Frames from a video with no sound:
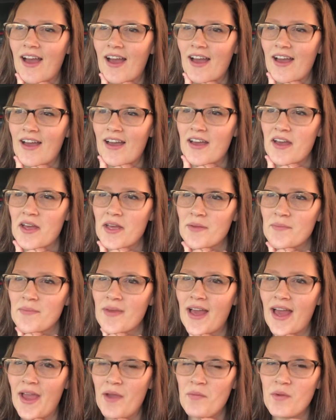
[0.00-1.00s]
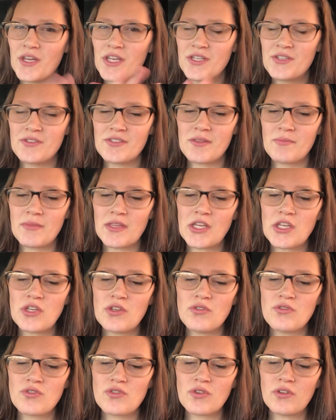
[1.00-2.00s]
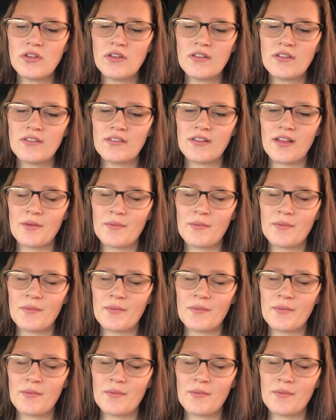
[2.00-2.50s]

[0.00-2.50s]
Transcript: Um, I want to do something neutral.